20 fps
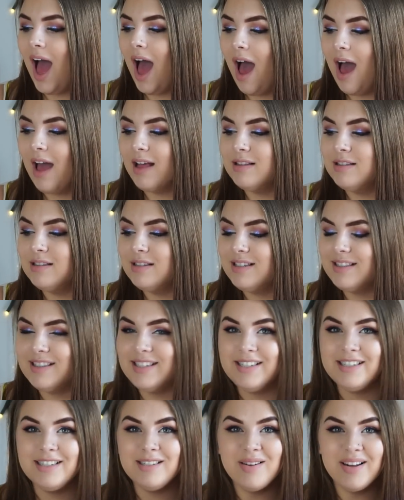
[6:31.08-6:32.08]
And
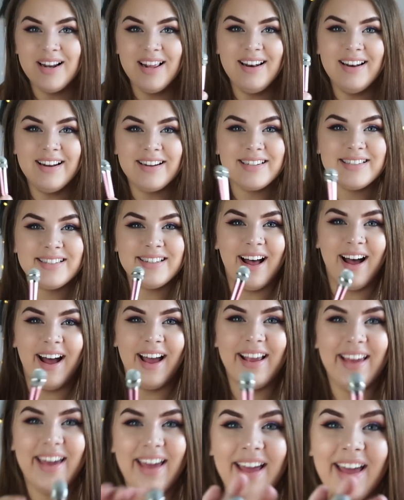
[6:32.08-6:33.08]
this is what it looks like.